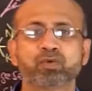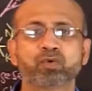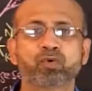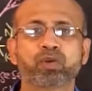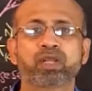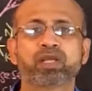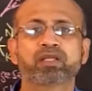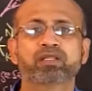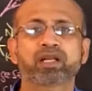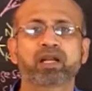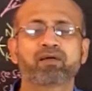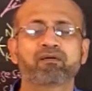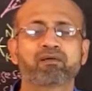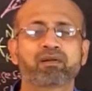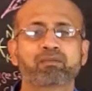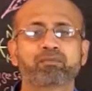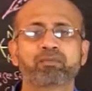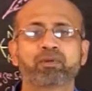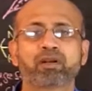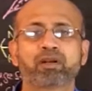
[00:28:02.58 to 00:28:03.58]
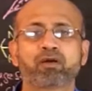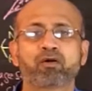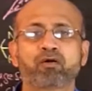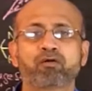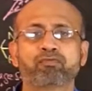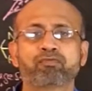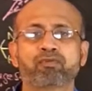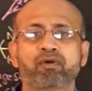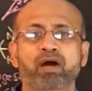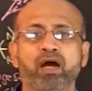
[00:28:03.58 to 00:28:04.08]
during the development
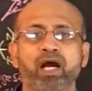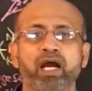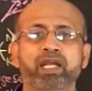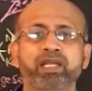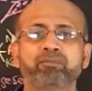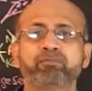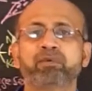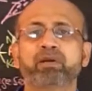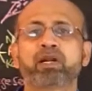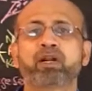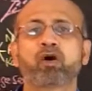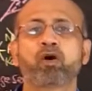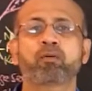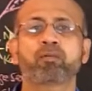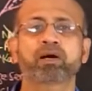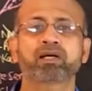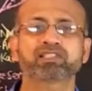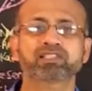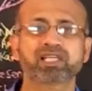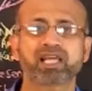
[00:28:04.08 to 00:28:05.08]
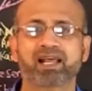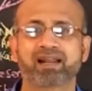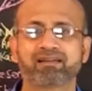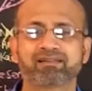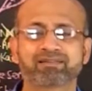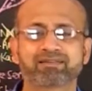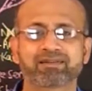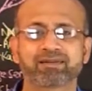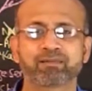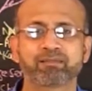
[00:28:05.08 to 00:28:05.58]
of hybridoma
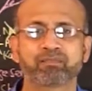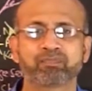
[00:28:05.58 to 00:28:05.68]
cells,